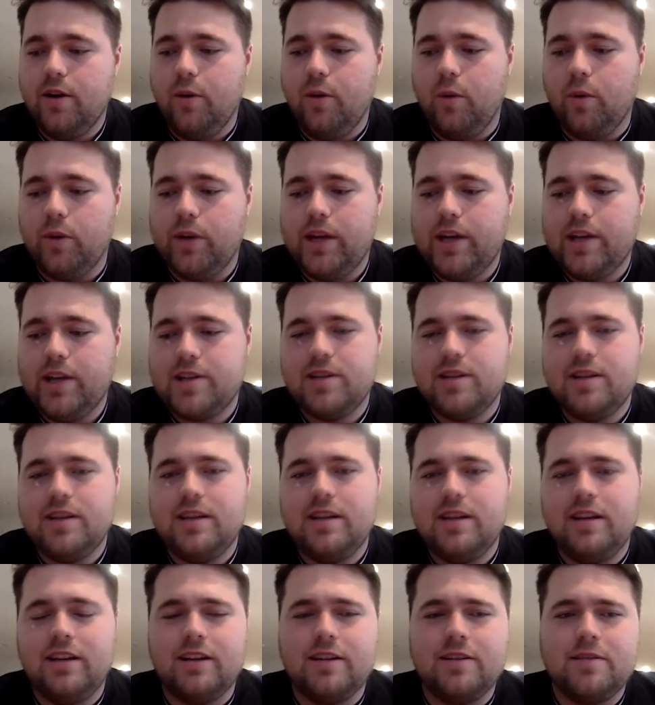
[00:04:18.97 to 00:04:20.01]
What
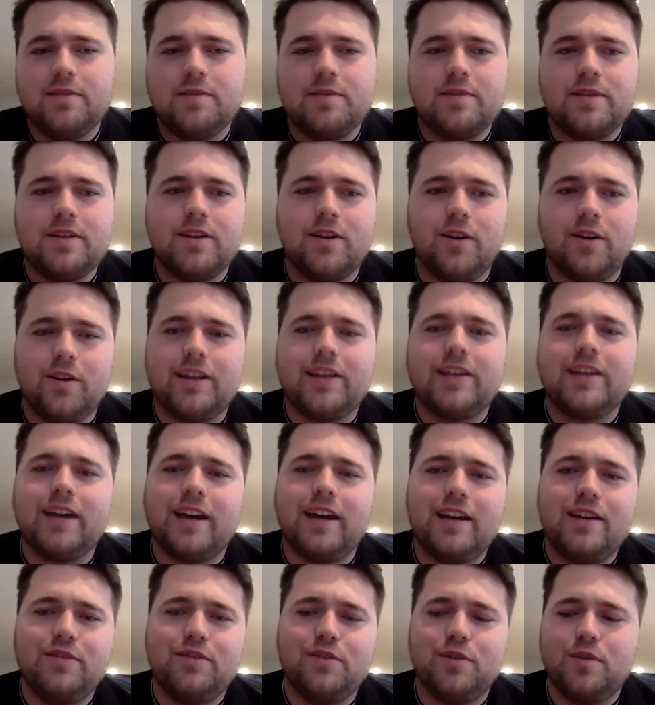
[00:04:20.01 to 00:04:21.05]
actually kind of
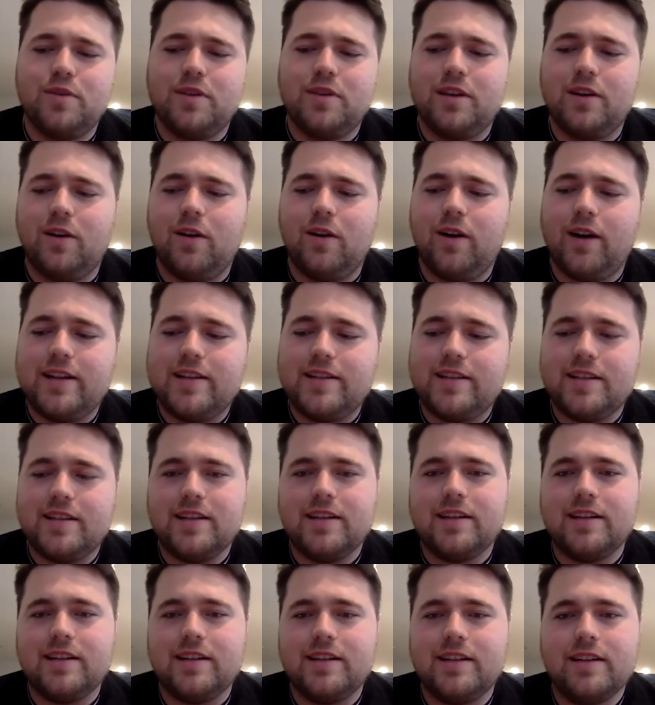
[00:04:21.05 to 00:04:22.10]
gave you the
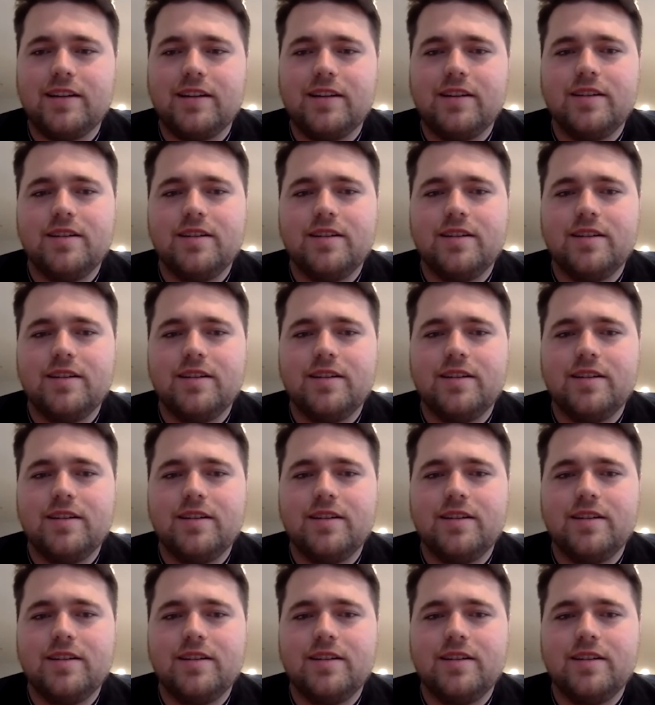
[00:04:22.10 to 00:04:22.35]
idea